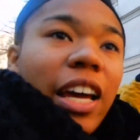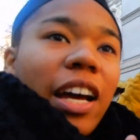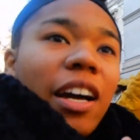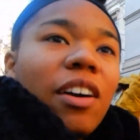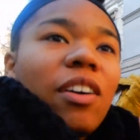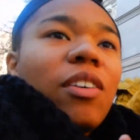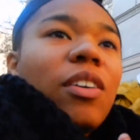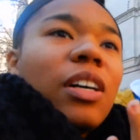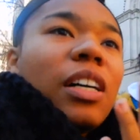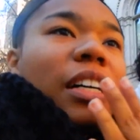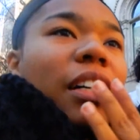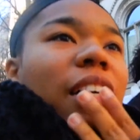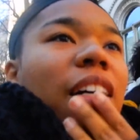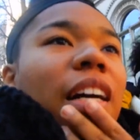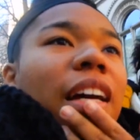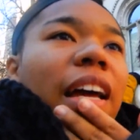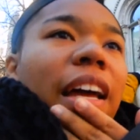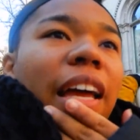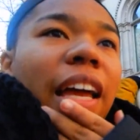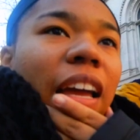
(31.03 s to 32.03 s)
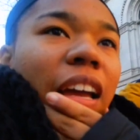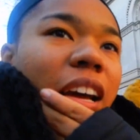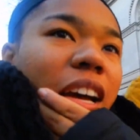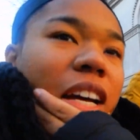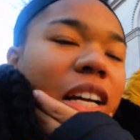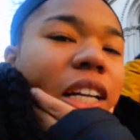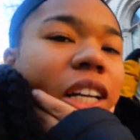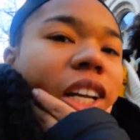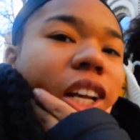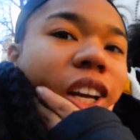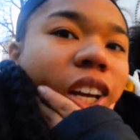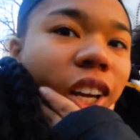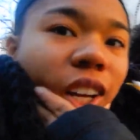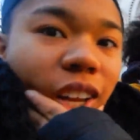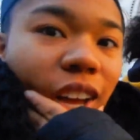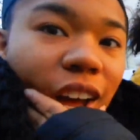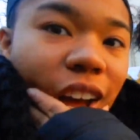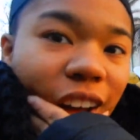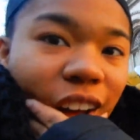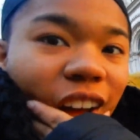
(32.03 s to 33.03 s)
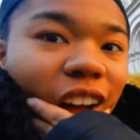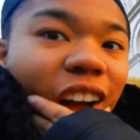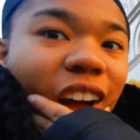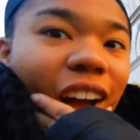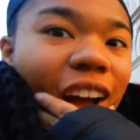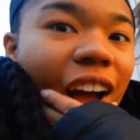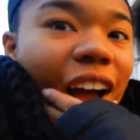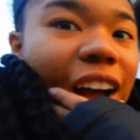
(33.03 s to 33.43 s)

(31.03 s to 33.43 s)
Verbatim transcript: now, and yeah.